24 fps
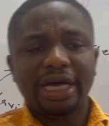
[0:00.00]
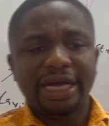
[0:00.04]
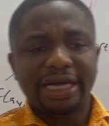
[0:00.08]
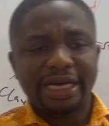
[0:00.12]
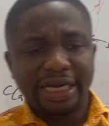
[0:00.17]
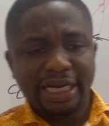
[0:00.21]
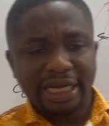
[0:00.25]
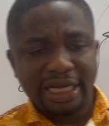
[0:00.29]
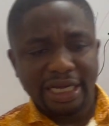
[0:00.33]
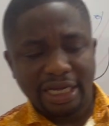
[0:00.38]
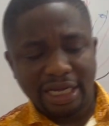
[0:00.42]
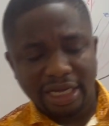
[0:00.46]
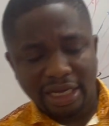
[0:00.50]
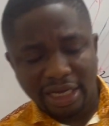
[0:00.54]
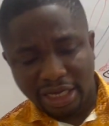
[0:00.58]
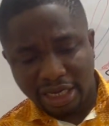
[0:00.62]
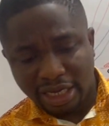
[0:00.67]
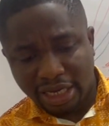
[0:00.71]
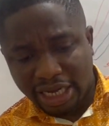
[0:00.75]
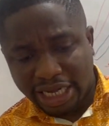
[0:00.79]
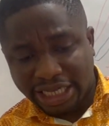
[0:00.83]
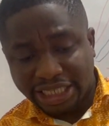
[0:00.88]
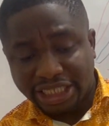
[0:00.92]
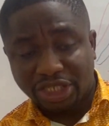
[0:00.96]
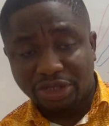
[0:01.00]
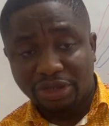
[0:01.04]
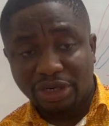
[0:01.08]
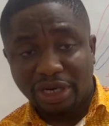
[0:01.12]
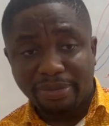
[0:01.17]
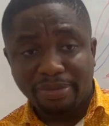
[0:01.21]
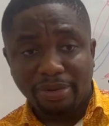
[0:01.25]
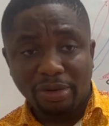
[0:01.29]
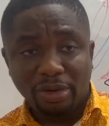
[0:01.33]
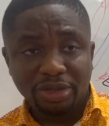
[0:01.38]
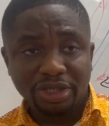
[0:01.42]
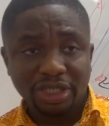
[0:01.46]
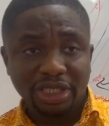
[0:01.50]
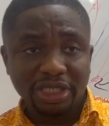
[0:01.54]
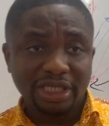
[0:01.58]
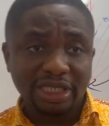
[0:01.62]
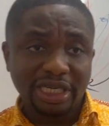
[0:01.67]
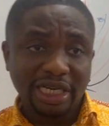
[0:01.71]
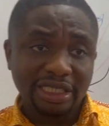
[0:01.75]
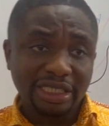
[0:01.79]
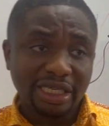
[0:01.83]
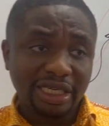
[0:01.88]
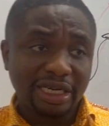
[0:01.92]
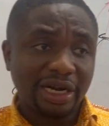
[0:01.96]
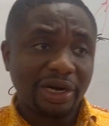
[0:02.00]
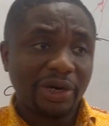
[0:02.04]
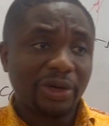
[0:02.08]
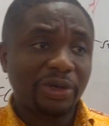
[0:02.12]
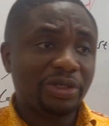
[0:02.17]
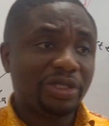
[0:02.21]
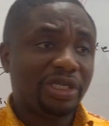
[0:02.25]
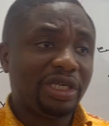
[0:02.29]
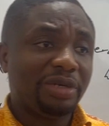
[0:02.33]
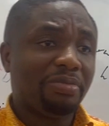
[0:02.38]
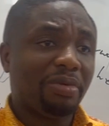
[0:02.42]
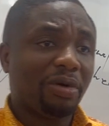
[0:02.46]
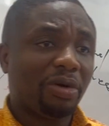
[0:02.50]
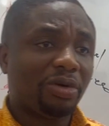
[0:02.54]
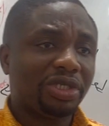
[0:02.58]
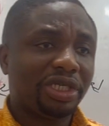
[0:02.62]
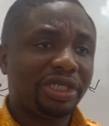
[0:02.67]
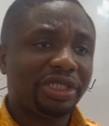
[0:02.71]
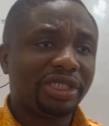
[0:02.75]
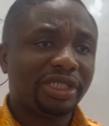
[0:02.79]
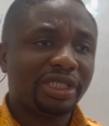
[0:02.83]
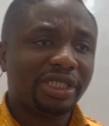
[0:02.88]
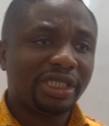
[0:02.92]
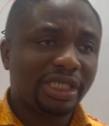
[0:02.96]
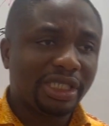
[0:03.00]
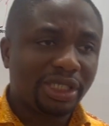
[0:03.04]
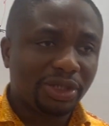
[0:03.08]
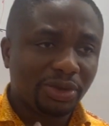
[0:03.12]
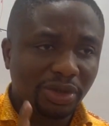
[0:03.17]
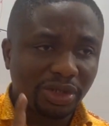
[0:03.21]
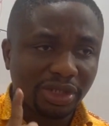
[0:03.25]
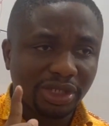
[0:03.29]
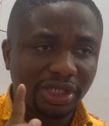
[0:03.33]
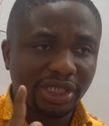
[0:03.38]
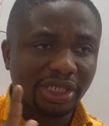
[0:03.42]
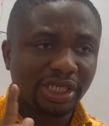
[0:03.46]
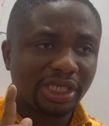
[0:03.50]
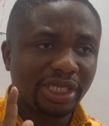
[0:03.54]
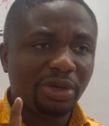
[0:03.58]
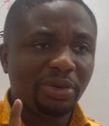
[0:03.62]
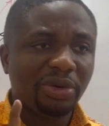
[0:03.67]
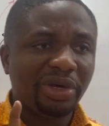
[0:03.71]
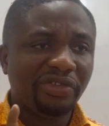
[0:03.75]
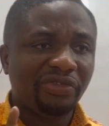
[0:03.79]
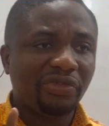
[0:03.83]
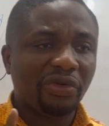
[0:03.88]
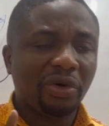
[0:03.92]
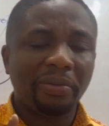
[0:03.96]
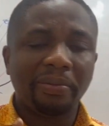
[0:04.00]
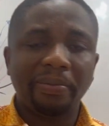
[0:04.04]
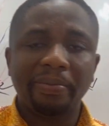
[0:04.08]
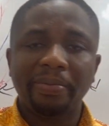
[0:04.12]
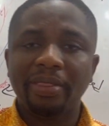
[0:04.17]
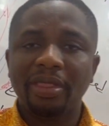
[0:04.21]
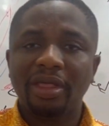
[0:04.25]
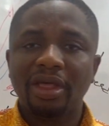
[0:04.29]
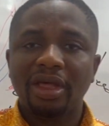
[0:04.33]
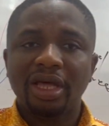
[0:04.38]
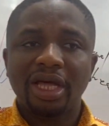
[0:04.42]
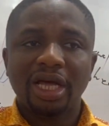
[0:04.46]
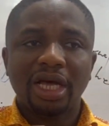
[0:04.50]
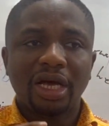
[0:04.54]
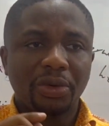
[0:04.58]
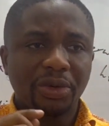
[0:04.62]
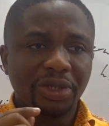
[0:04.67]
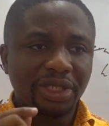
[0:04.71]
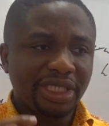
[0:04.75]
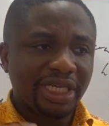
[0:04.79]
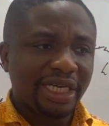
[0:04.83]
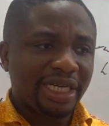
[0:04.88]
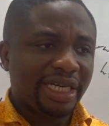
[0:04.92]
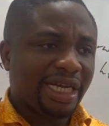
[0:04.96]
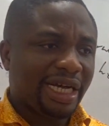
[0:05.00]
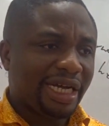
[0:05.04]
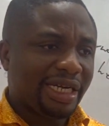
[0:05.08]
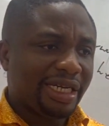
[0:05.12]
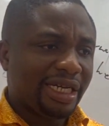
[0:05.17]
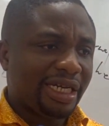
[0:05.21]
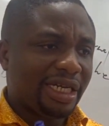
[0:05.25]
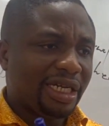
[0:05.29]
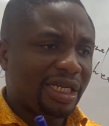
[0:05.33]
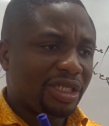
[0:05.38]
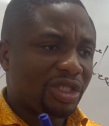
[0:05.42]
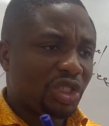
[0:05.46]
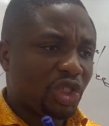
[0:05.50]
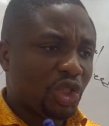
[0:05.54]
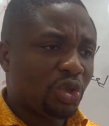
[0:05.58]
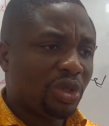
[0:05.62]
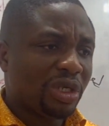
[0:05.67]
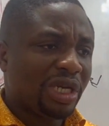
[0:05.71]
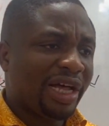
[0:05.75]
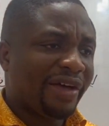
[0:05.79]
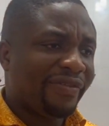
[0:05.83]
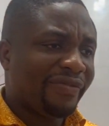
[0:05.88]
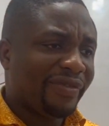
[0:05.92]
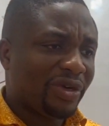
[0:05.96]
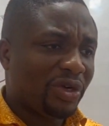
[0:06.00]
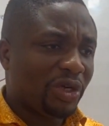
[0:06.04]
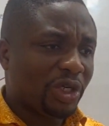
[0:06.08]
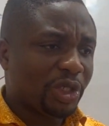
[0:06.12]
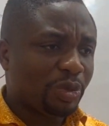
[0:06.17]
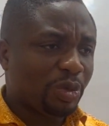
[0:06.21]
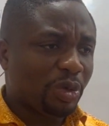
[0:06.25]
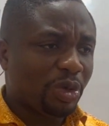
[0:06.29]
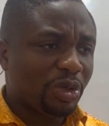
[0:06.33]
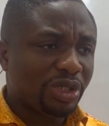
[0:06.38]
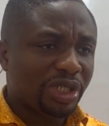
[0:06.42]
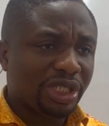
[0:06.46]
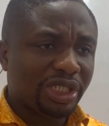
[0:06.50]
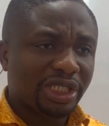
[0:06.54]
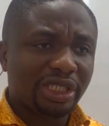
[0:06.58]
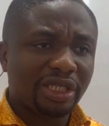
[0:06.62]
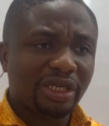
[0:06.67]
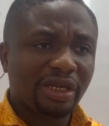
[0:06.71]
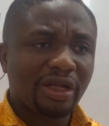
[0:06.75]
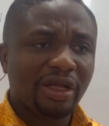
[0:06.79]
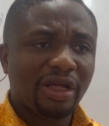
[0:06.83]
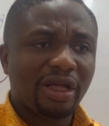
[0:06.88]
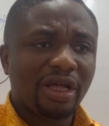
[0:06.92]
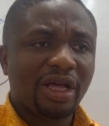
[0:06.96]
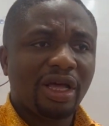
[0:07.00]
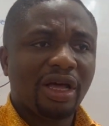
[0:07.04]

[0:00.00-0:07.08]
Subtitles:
And the arterial pulsation, that's the carotid pulsation, is what? Single waveform. And we said that the jugular venous pulsation